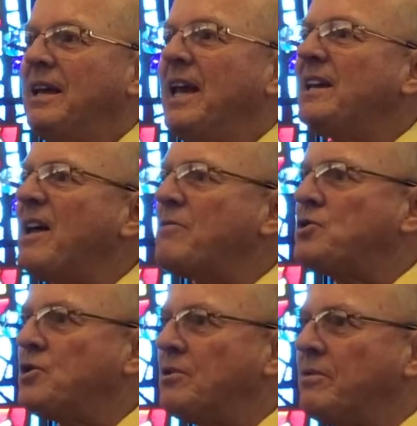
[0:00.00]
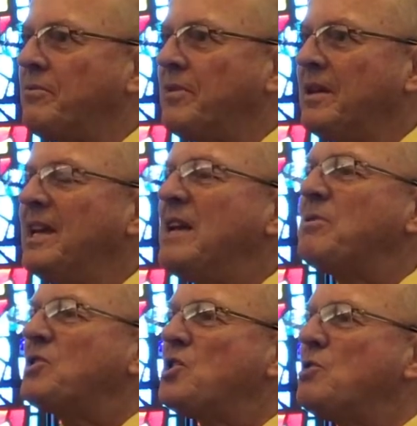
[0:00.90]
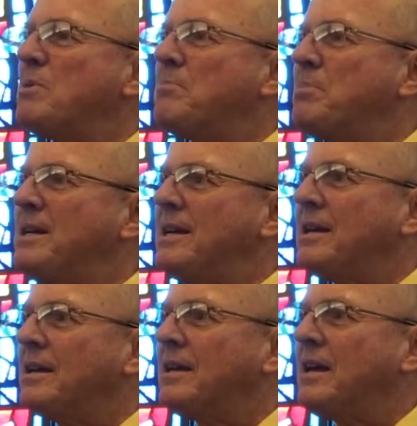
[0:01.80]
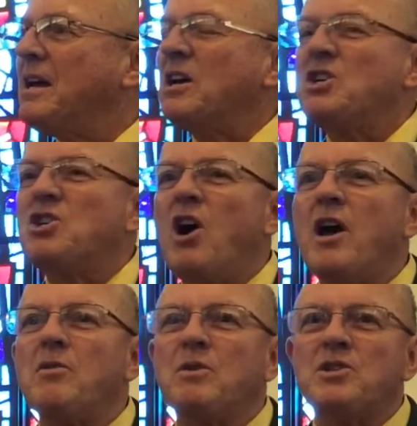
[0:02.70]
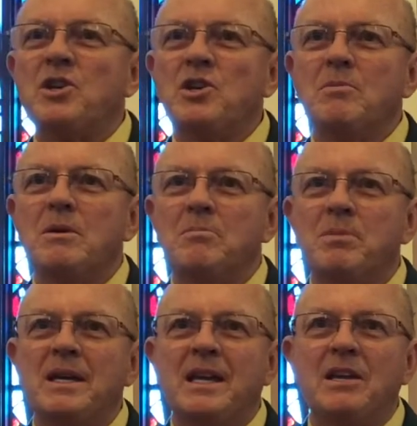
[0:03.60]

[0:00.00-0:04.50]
He loves you. He was a human being. God was a human being.